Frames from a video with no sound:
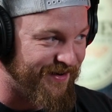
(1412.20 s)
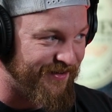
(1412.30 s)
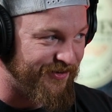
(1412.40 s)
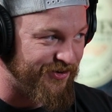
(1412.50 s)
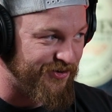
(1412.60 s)

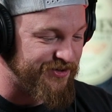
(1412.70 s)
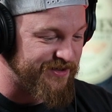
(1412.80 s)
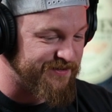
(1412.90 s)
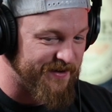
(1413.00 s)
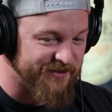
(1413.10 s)
on their huge
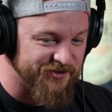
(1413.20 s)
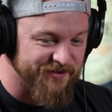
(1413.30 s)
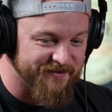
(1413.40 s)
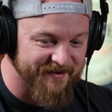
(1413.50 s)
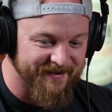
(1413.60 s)

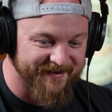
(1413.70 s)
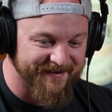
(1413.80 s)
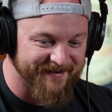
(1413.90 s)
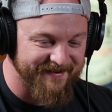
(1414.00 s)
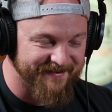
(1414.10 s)
expansion,
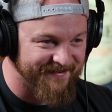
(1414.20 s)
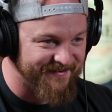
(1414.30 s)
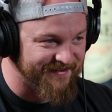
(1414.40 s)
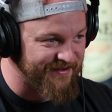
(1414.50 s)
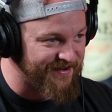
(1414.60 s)
and
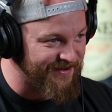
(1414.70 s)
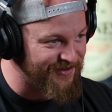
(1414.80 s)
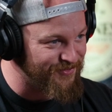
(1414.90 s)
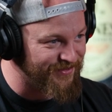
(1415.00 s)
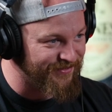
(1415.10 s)
it did not
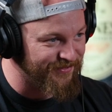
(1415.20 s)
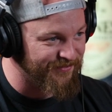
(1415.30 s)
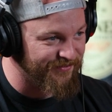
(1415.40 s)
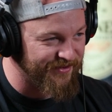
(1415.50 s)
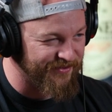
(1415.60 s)
go well.
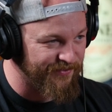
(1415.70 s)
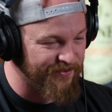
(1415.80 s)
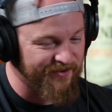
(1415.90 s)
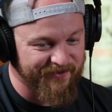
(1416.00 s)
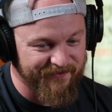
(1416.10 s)
Their
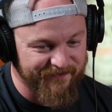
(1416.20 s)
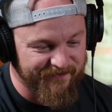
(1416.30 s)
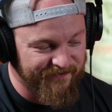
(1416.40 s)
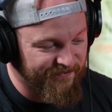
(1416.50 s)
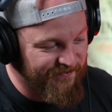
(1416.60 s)
one of their
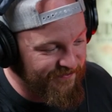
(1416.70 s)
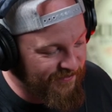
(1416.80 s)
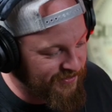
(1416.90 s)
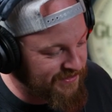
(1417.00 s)
first